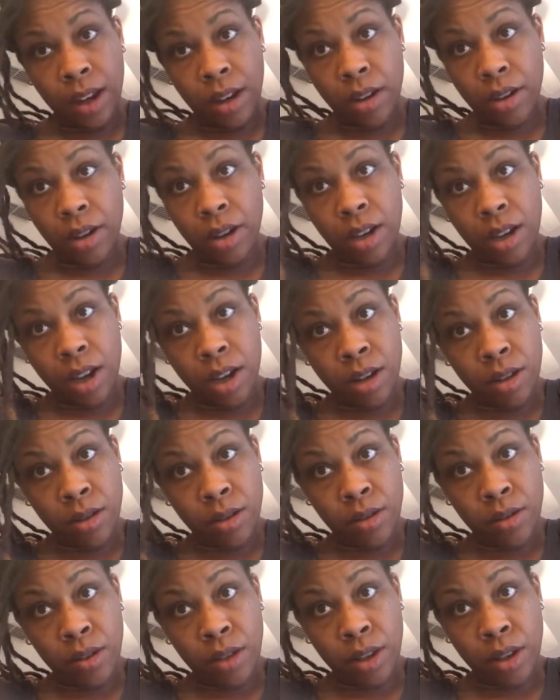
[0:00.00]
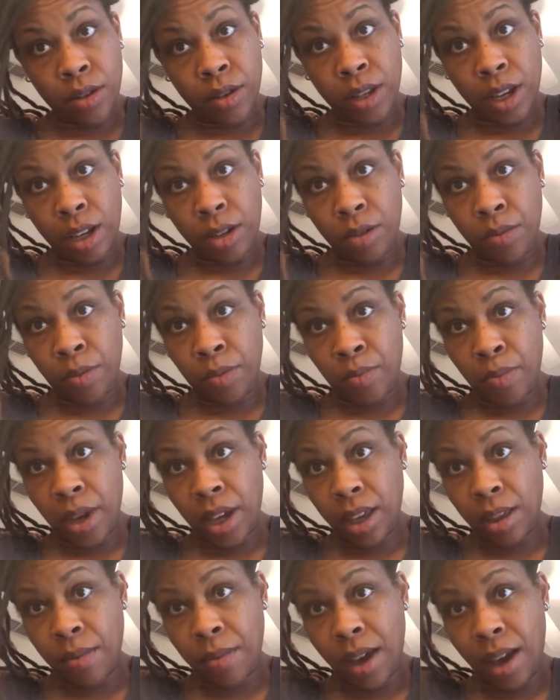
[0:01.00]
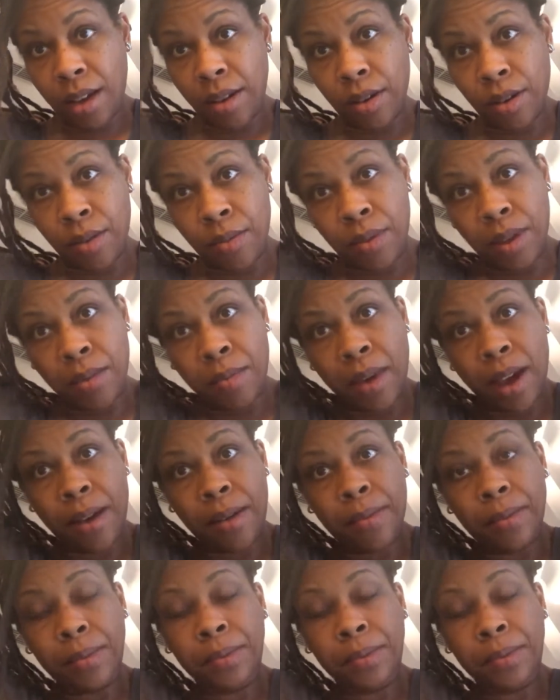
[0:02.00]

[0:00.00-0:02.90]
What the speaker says: you're gonna lose those as you pick them out, comb them out.